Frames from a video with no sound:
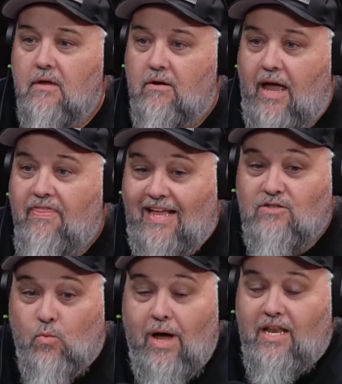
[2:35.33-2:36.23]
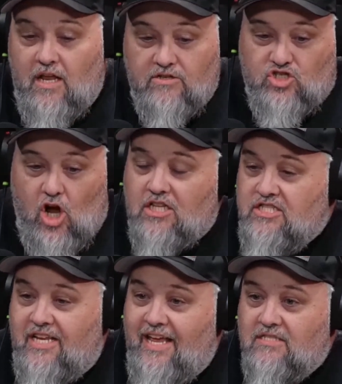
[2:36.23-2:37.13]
Okay, that's what a Johnson is.